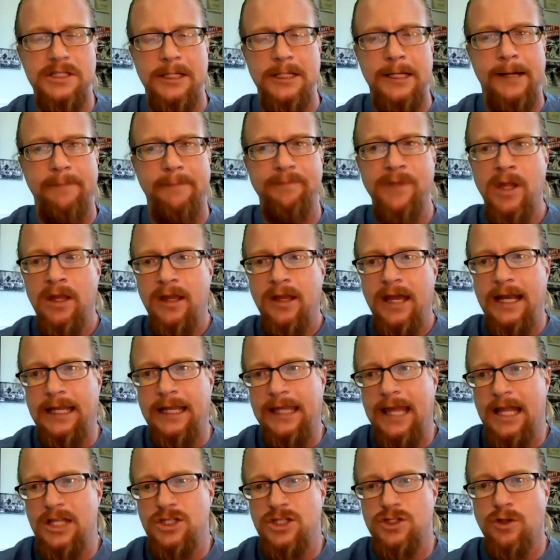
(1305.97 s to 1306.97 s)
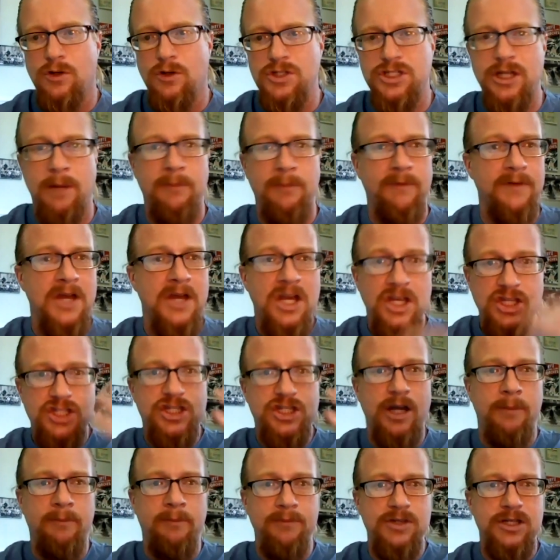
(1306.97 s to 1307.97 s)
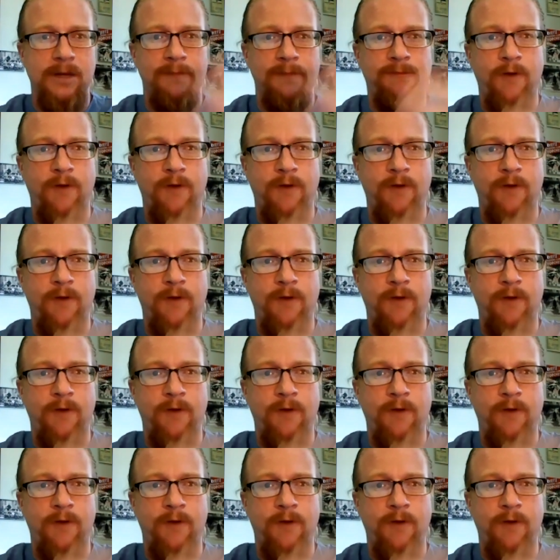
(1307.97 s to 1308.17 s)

Um, and again, so some some some